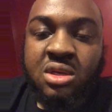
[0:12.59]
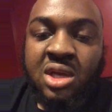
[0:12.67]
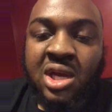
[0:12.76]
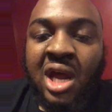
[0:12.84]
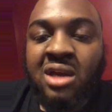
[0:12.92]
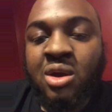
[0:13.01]

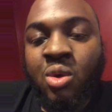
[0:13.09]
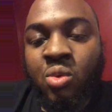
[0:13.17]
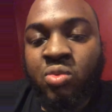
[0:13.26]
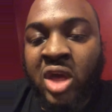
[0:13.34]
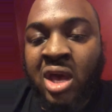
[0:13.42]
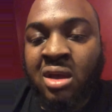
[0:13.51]
And I
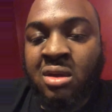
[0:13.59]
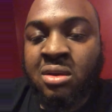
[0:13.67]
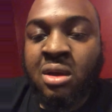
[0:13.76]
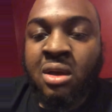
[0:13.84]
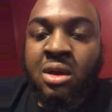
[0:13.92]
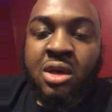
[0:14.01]
know that,
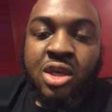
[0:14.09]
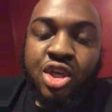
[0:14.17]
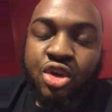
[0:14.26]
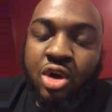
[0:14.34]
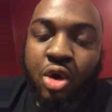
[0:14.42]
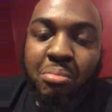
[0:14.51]
you know,